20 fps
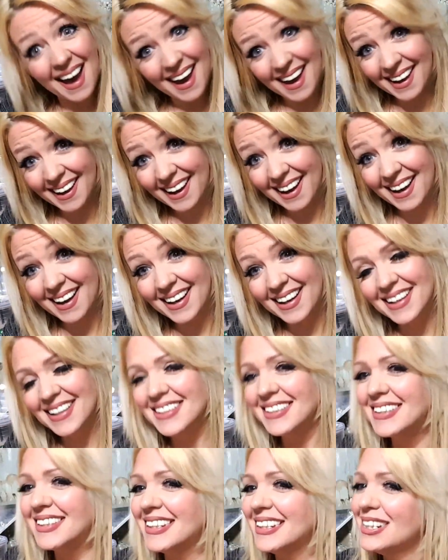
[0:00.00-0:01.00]
Hey
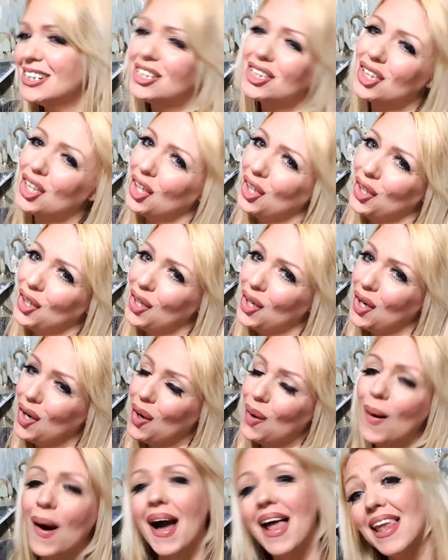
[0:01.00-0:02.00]
guys, it's your
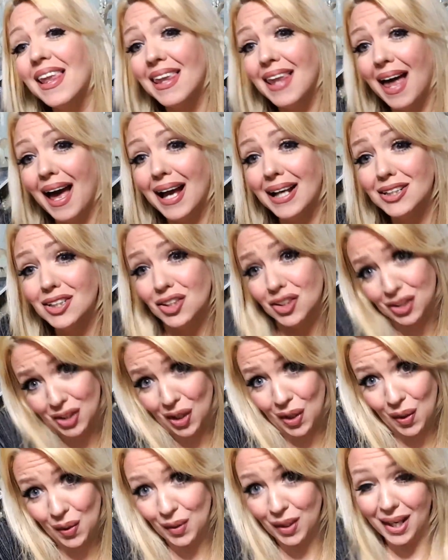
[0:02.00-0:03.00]
girl, Lashes
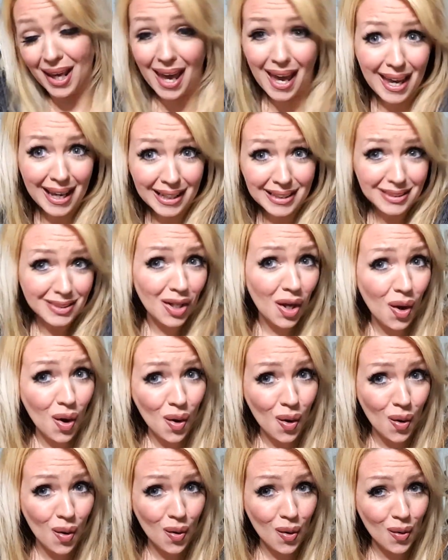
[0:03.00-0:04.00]
Toni
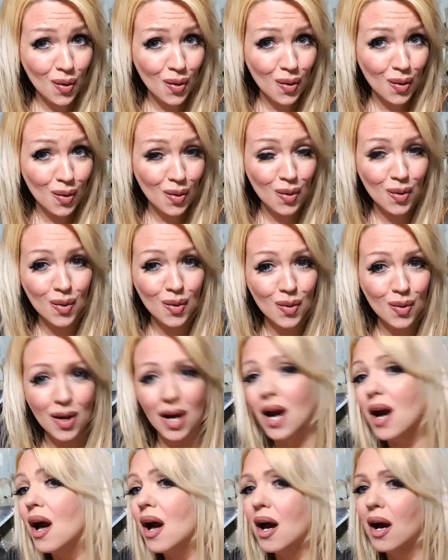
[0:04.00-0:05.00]
XO.
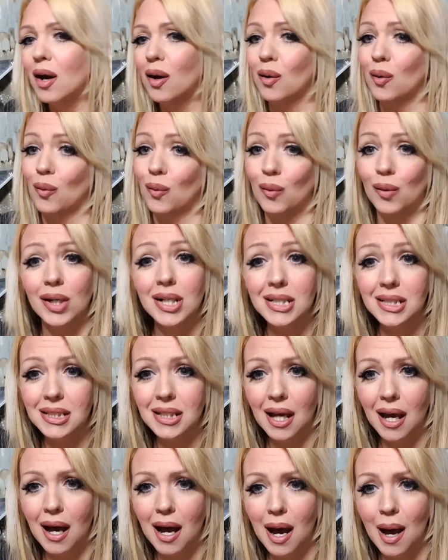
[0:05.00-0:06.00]
What's
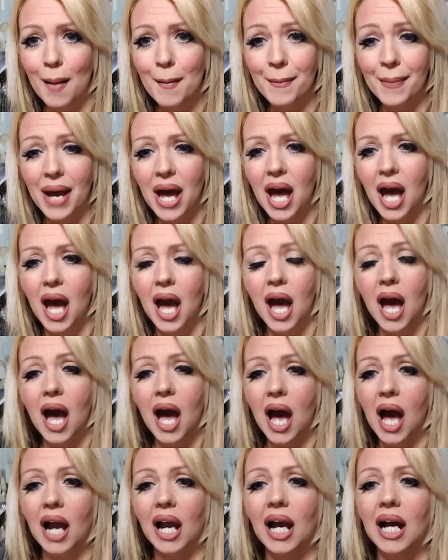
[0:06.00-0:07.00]
up?
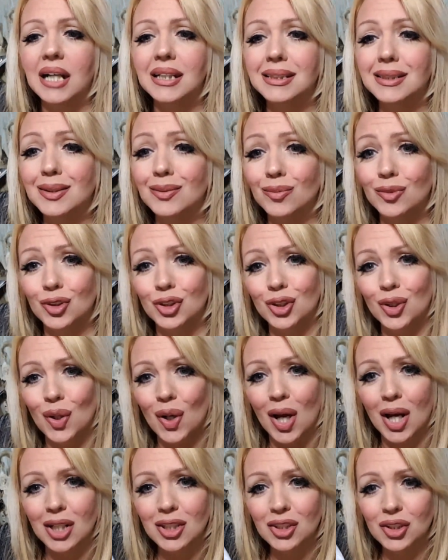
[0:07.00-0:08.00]
I got some
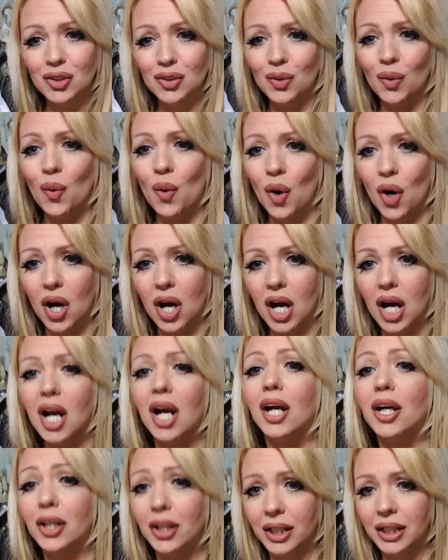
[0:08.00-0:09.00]
drugstore
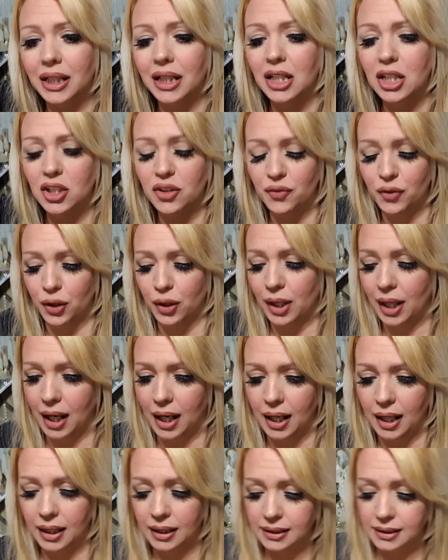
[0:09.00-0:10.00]
goodies for you
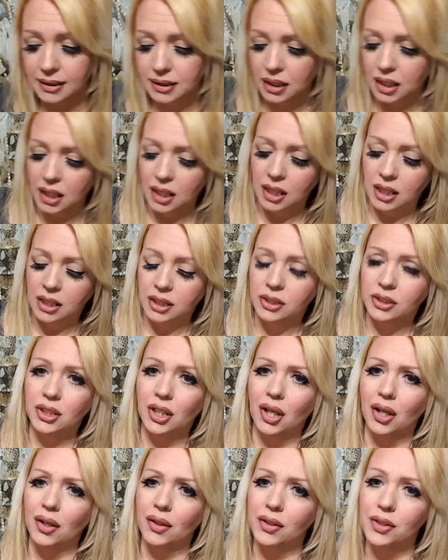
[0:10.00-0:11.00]
guys.
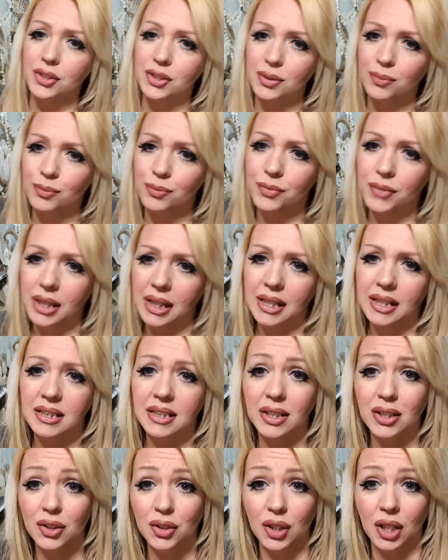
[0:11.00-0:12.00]
So there's some things
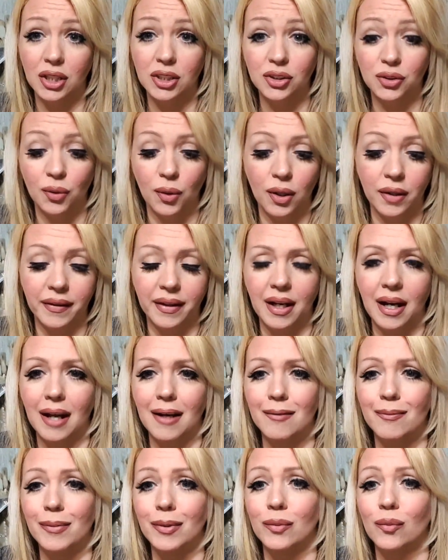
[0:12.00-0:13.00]
at the drugstore that
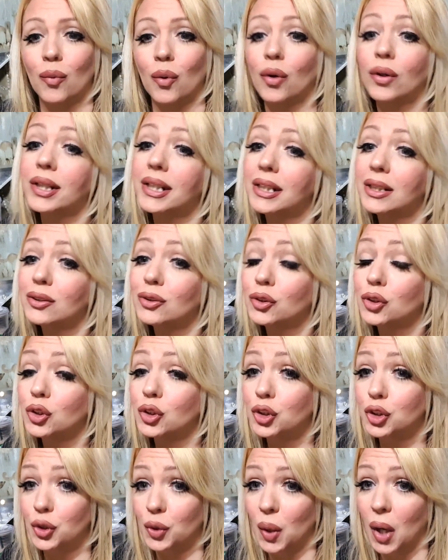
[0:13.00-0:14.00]
I've been wanting to
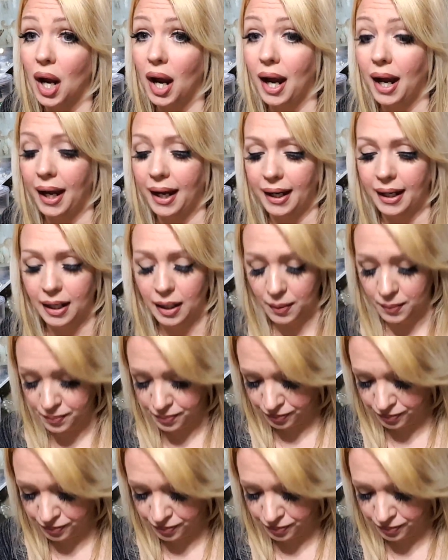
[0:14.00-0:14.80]
try.